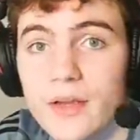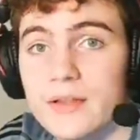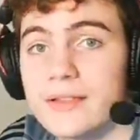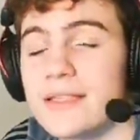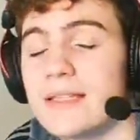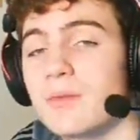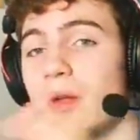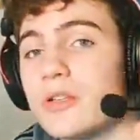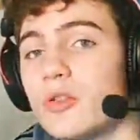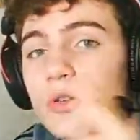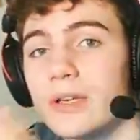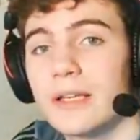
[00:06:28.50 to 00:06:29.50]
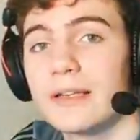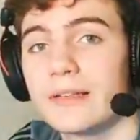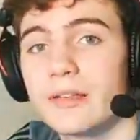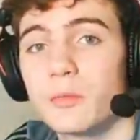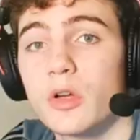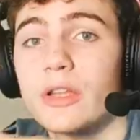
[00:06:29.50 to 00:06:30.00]
This is when you're killing
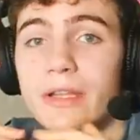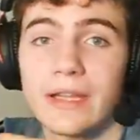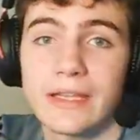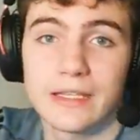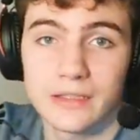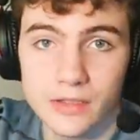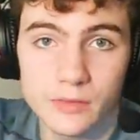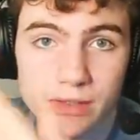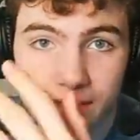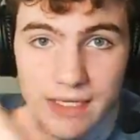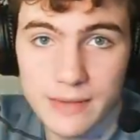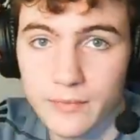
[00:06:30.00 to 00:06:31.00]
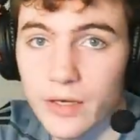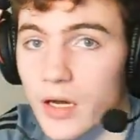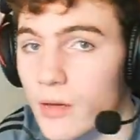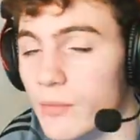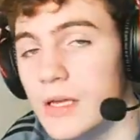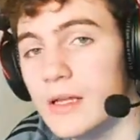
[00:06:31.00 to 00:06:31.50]
someone and they kill you at the same
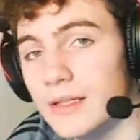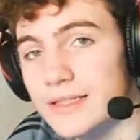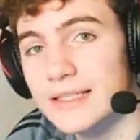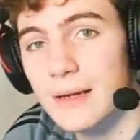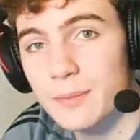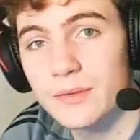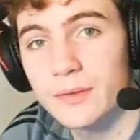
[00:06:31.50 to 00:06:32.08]
time. This happened